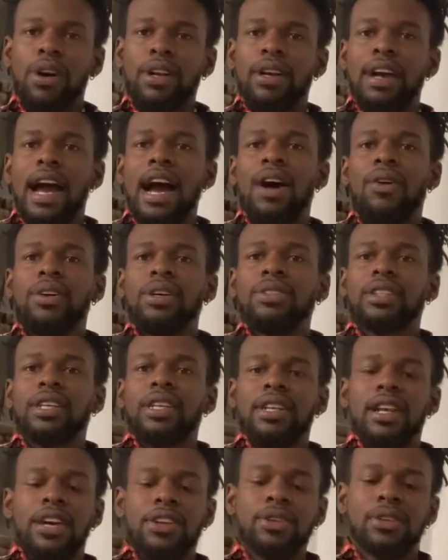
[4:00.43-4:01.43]
how else can
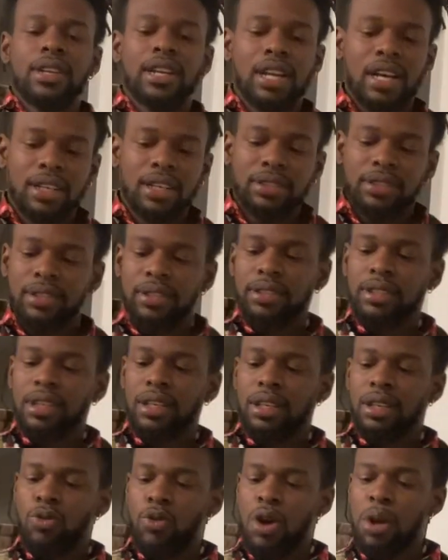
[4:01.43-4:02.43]
I utilize this
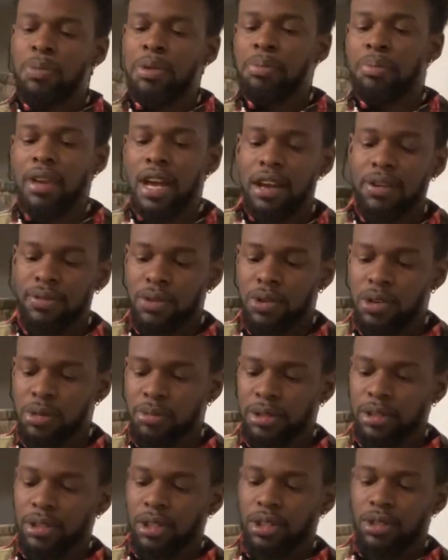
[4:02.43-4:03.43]
weapon platform?
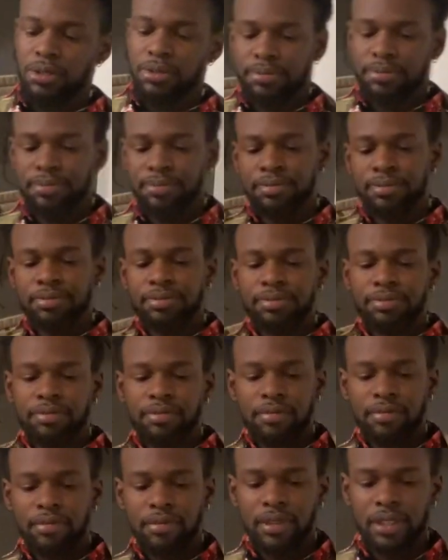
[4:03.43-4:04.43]
So
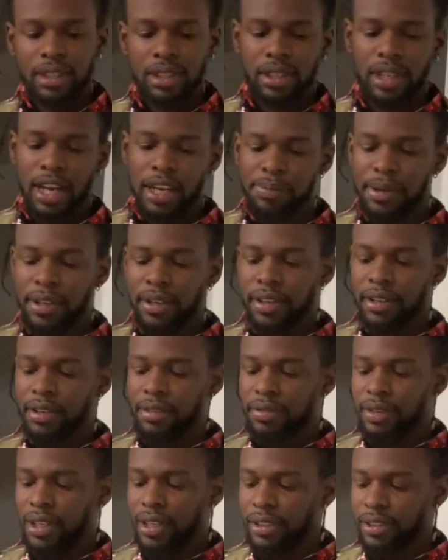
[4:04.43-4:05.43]
like many of
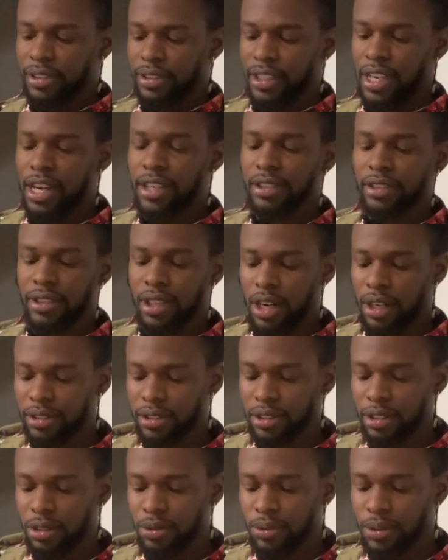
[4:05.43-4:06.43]
us, you got to start
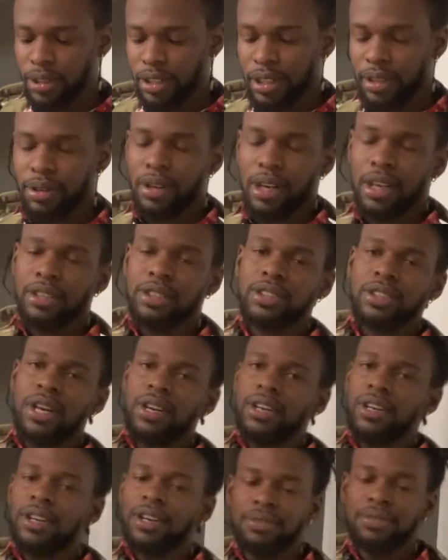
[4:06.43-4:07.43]
somewhere. I
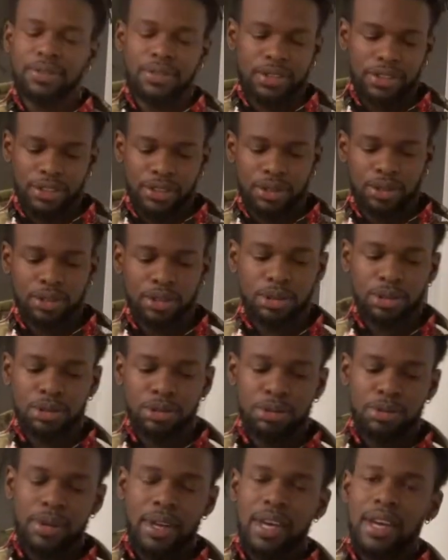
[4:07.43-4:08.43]
started off on
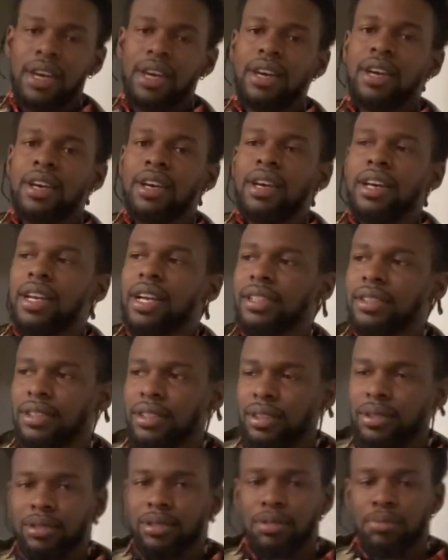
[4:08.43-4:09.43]
YouTube and I
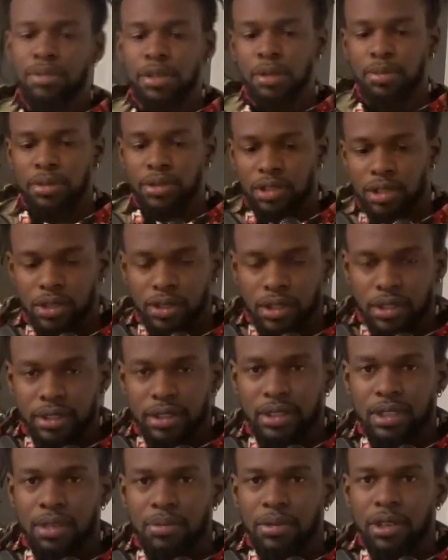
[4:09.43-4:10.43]
seen some people doing
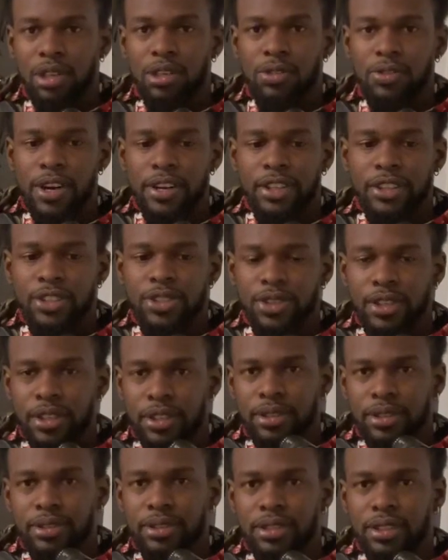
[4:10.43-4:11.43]
some low ready
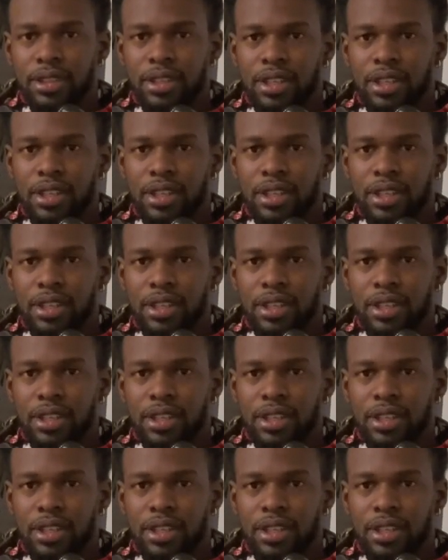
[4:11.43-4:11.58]
drills.